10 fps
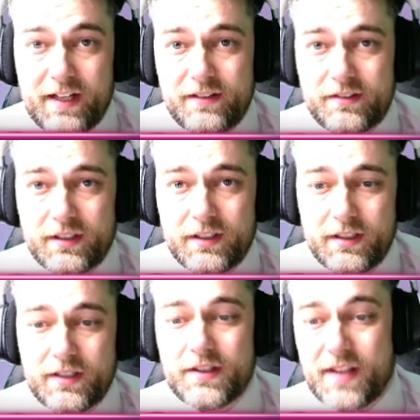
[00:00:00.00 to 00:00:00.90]
answer,
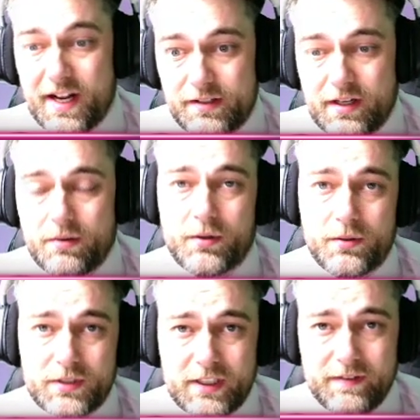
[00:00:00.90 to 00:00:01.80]
that's how I'm going
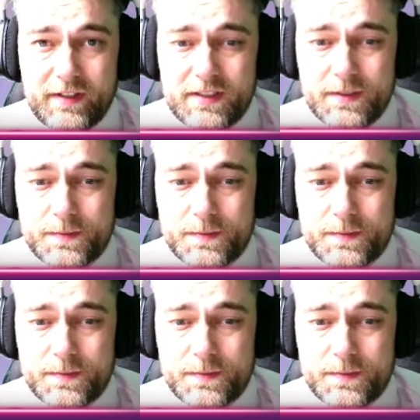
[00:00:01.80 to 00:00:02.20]
to give it.